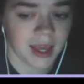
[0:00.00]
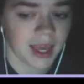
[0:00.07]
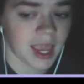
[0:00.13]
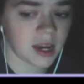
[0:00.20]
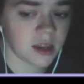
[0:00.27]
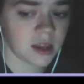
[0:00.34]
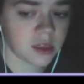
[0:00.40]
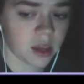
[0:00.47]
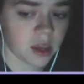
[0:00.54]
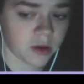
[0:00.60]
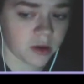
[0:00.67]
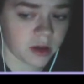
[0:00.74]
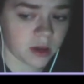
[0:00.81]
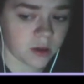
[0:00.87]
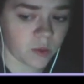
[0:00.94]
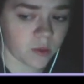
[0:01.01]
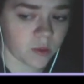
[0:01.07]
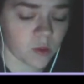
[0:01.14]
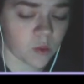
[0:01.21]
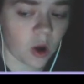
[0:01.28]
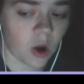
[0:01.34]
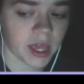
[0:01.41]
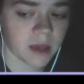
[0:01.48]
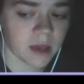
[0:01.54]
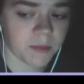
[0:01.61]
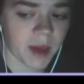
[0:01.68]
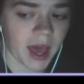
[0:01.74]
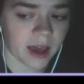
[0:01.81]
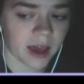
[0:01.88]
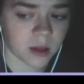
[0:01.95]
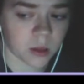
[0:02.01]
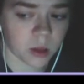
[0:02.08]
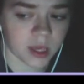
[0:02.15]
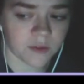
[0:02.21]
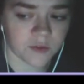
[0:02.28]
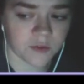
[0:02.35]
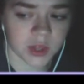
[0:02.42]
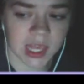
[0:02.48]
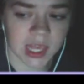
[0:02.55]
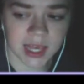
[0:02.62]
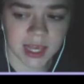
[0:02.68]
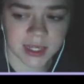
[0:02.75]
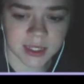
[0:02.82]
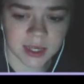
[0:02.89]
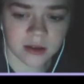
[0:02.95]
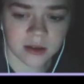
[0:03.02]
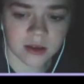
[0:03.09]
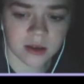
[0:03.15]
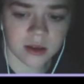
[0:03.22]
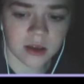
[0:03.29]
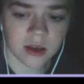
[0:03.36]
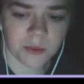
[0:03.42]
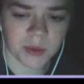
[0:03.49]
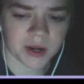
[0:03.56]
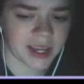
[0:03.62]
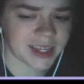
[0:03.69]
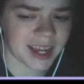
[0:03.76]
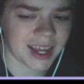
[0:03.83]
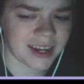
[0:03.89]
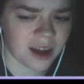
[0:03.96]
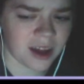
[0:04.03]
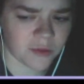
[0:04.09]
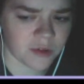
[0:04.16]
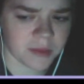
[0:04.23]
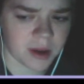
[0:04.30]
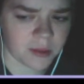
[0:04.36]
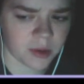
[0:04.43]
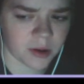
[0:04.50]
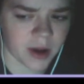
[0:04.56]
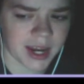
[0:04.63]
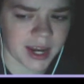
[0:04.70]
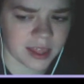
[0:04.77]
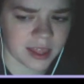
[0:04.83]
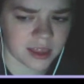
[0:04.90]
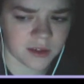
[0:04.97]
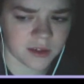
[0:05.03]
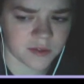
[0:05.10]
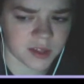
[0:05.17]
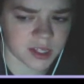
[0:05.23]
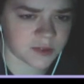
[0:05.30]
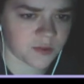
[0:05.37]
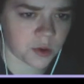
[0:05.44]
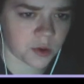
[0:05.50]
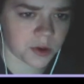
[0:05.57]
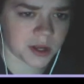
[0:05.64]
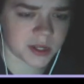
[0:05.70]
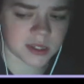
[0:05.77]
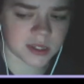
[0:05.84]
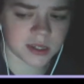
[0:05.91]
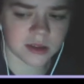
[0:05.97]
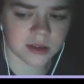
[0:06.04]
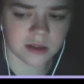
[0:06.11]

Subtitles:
In theory, we were walking back looking for the exit, but I cannot remember anything of this forest.